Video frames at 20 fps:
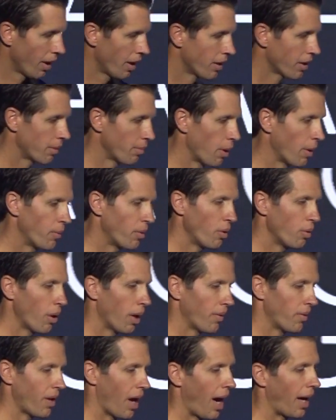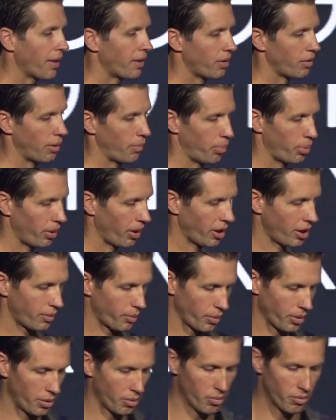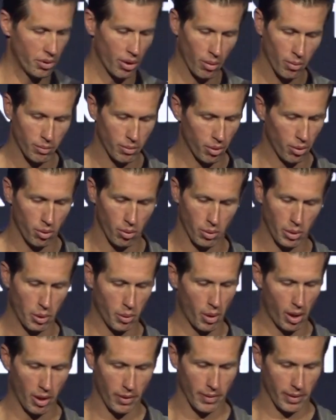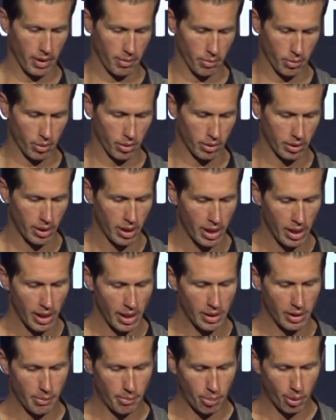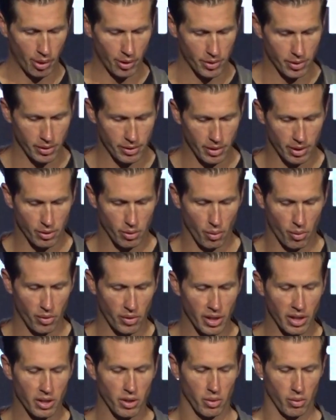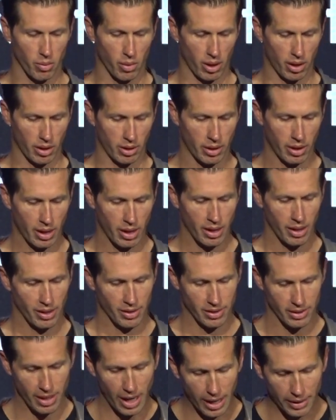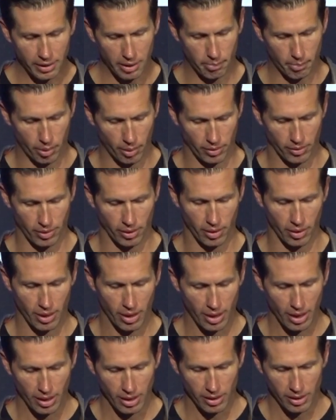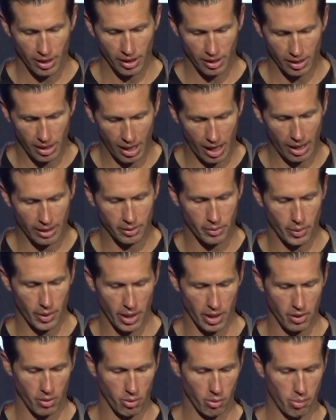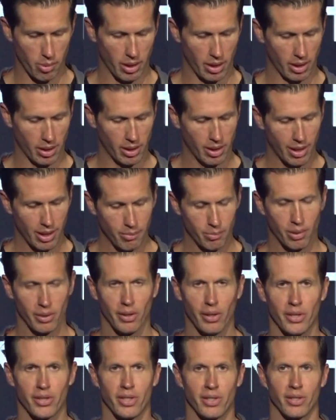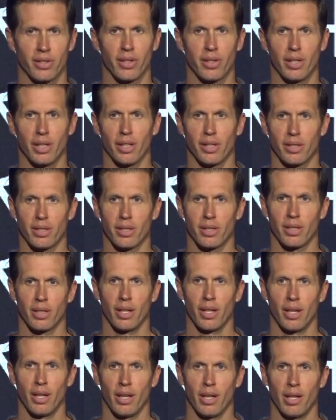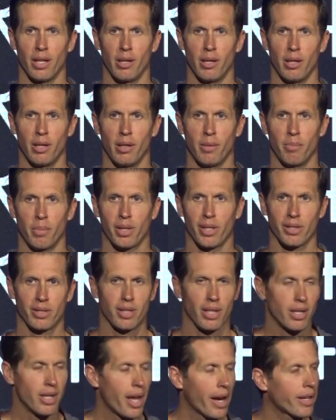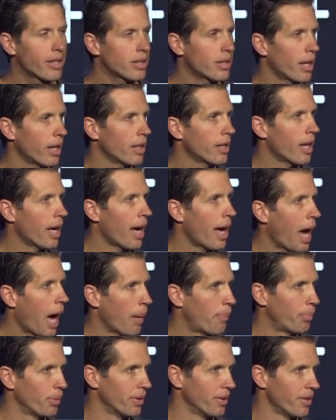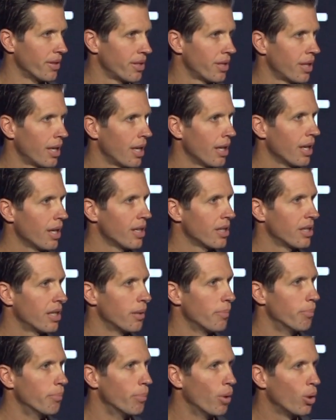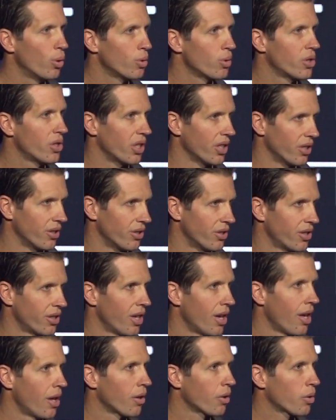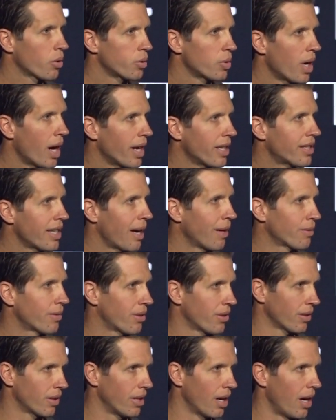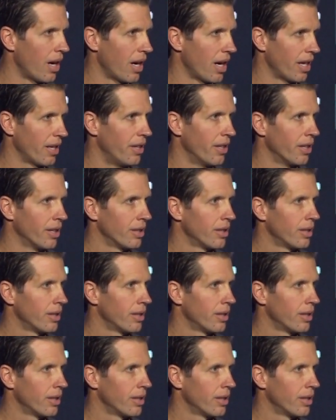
Some of you have gotten to the place where you don't know who you are anymore, and the person that you think you are is not the person that God created you to be. But listen to this because the next thing that happens is that Moses cries out to God